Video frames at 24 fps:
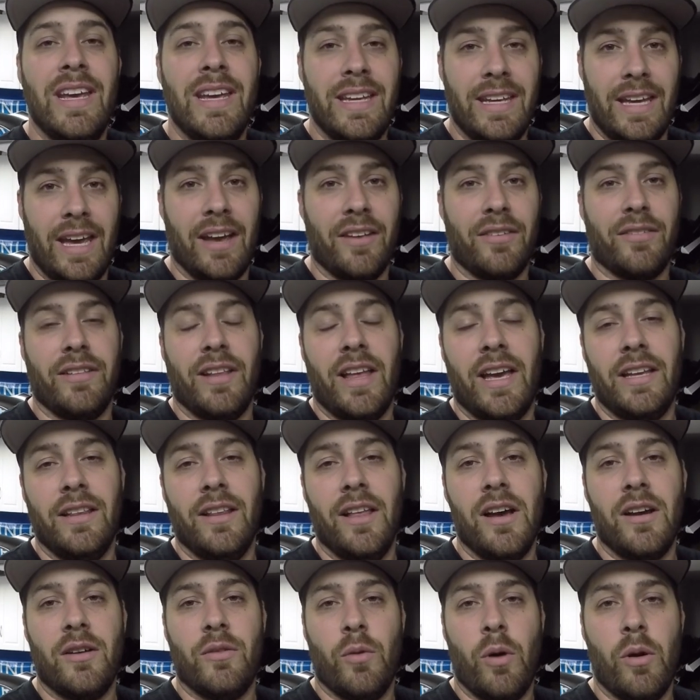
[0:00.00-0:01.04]
Yes, line
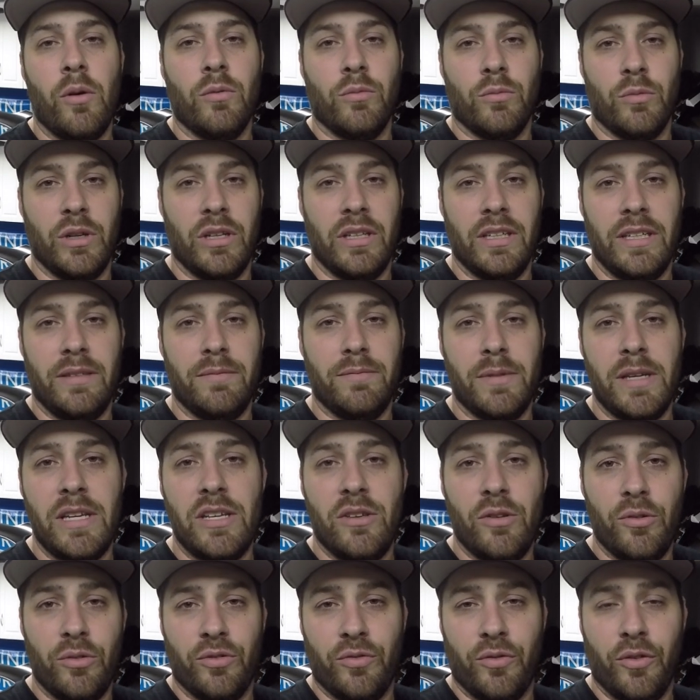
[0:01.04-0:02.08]
lock won't really be
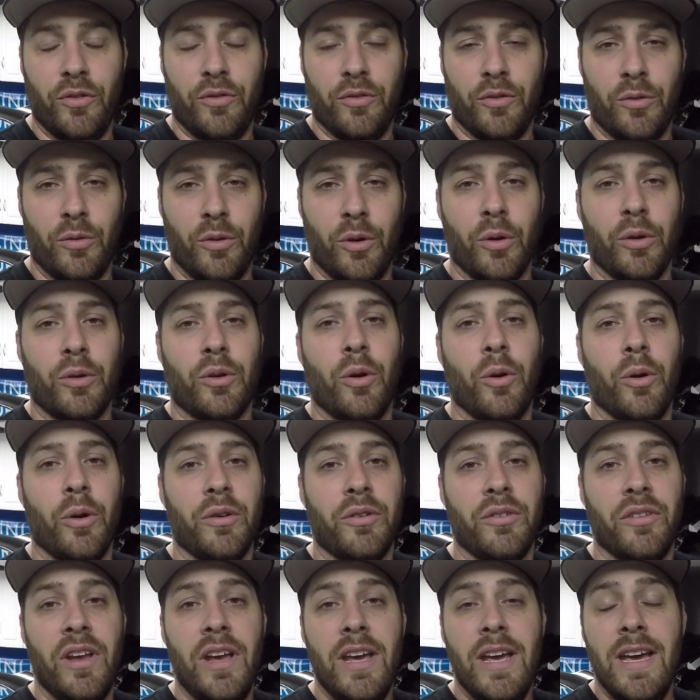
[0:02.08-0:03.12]
useful for road
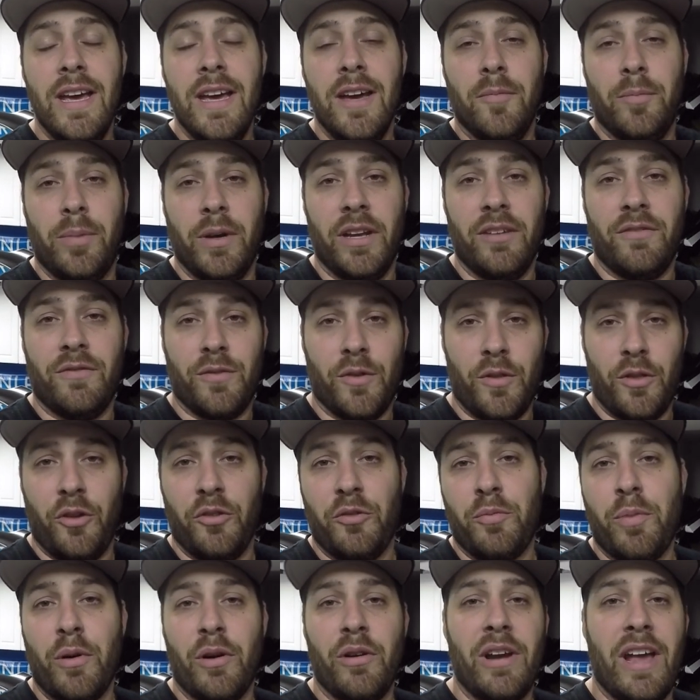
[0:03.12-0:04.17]
course, but for
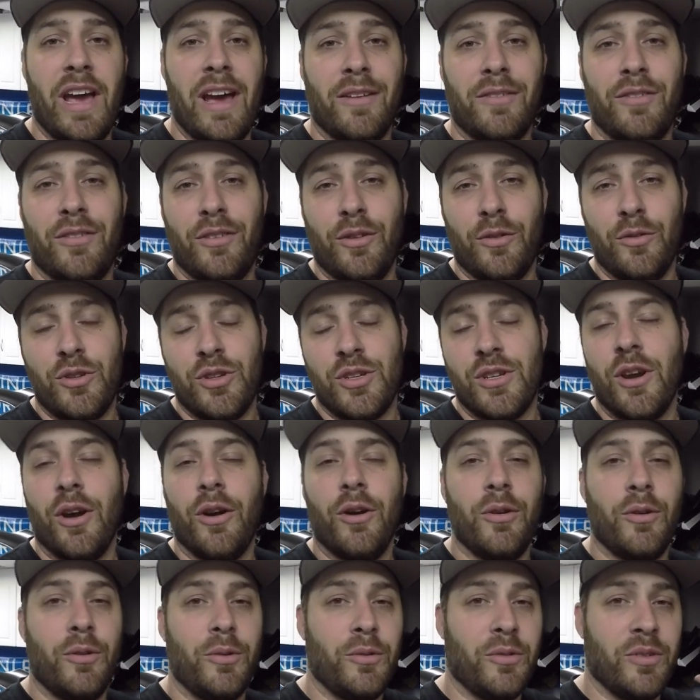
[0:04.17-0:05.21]
those burnouts, those
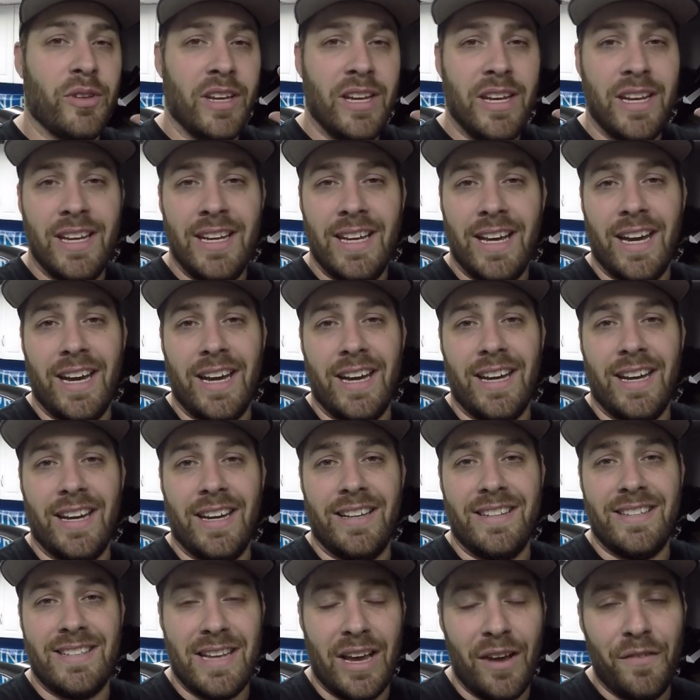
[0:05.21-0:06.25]
shows,
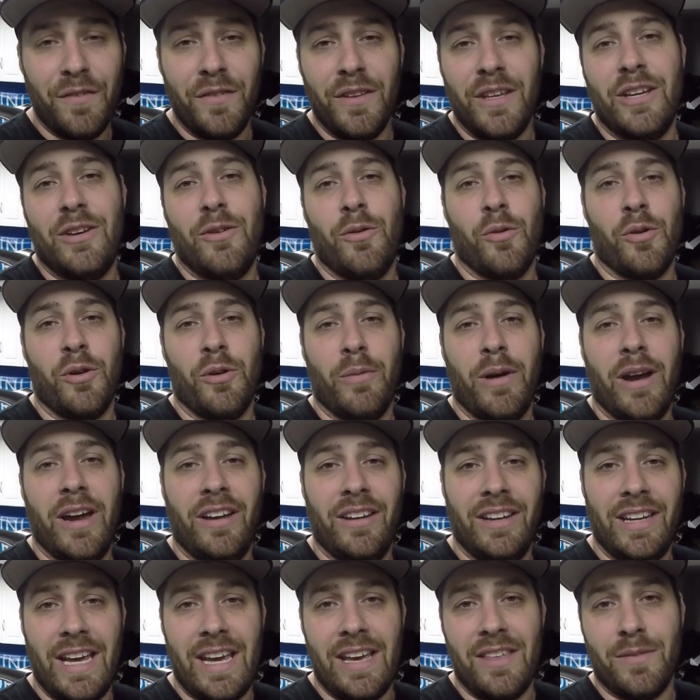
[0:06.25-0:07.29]
uh, definitely quarter
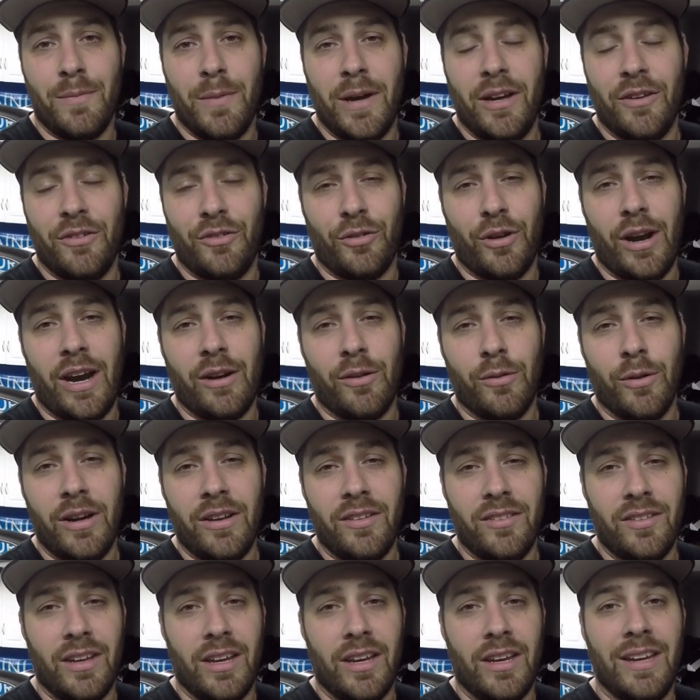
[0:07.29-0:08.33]
mile and eighth mile drag
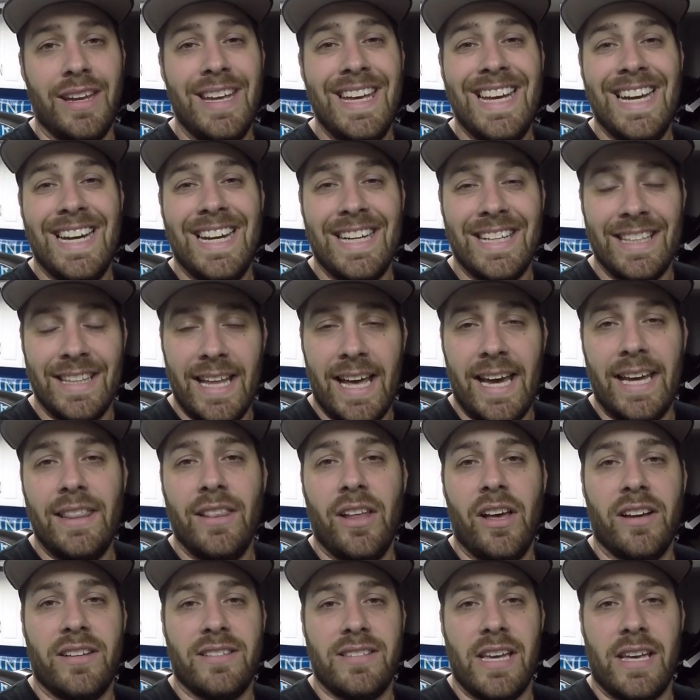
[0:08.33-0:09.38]
racing, a line
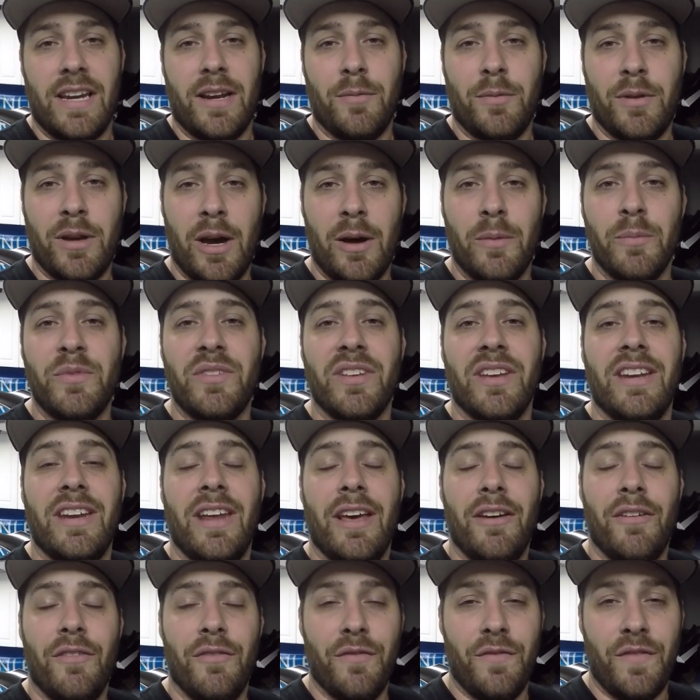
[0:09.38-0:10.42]
lock setup comes in
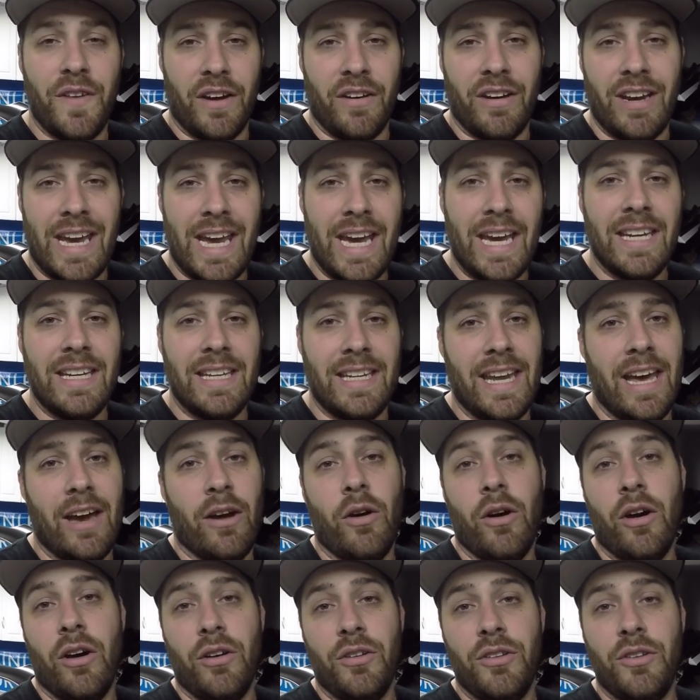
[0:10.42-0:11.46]
very handy. Now,
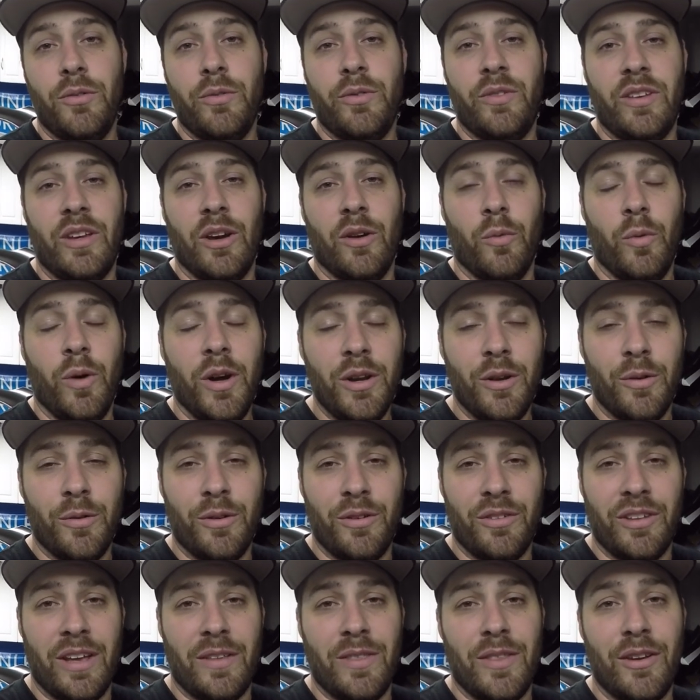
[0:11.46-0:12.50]
all you ZL1
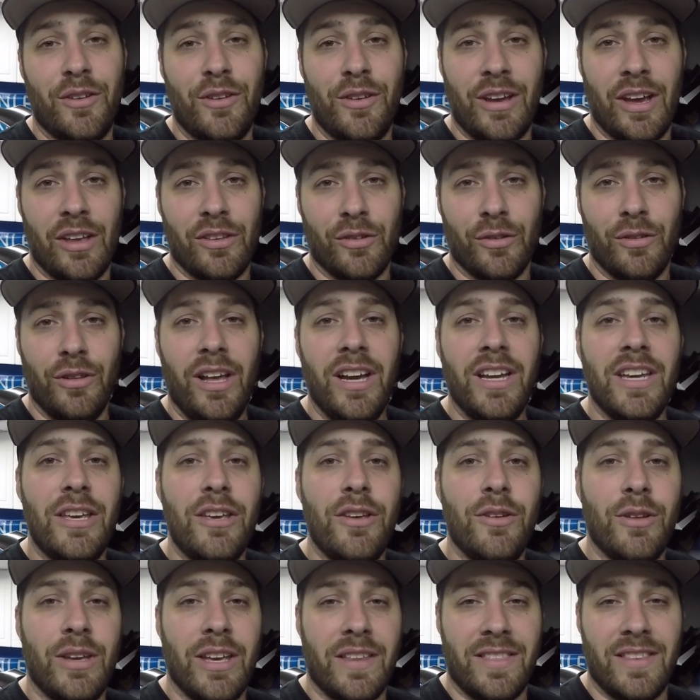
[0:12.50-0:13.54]
owners out there, you guys are lucky.
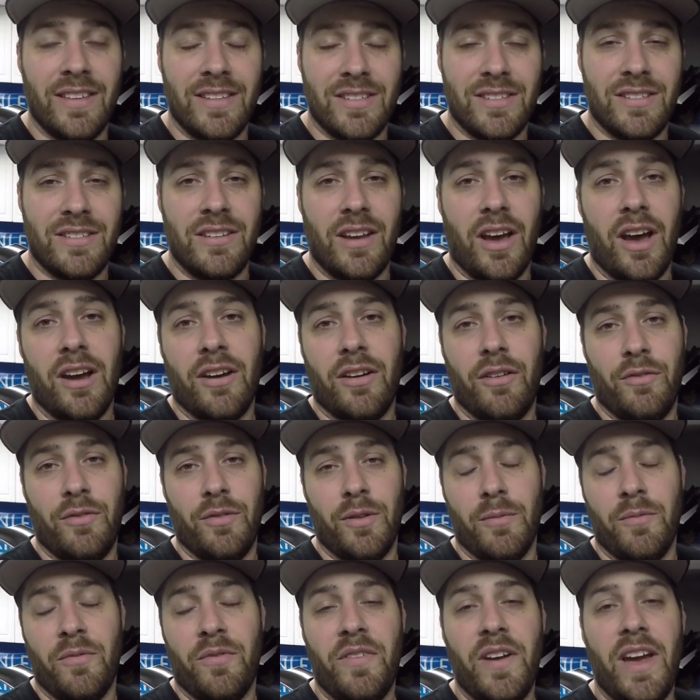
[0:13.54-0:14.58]
You get this stock
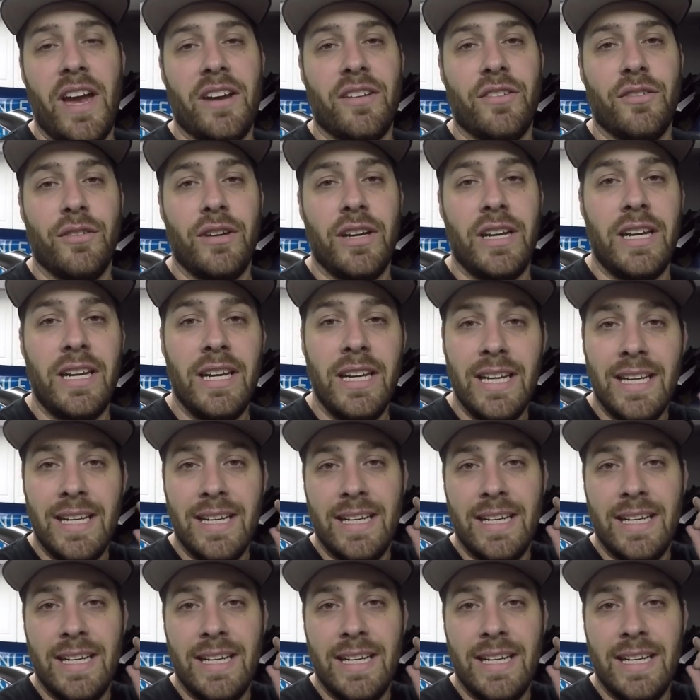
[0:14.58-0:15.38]
from factory.